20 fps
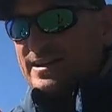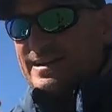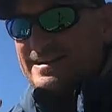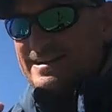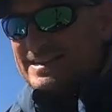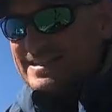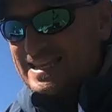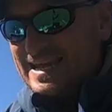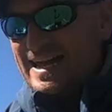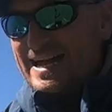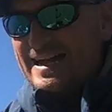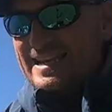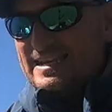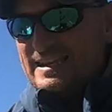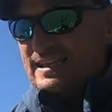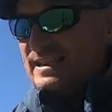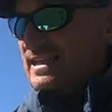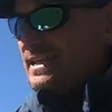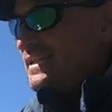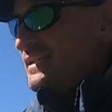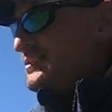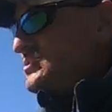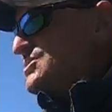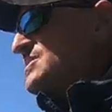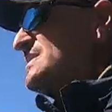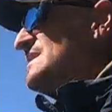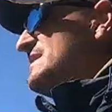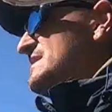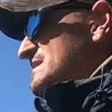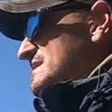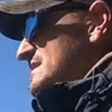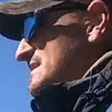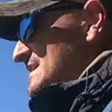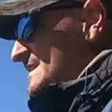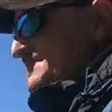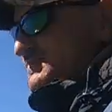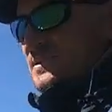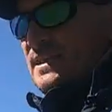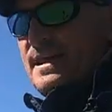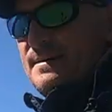I've got it on a tight leash.
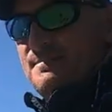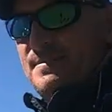It keeps